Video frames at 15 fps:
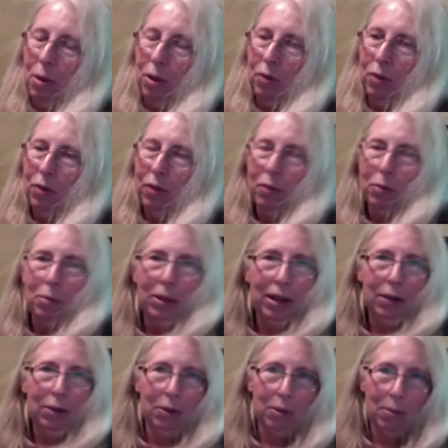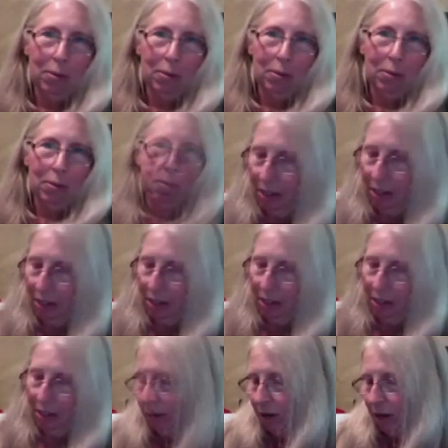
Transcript: And if you've ever played with magnets, you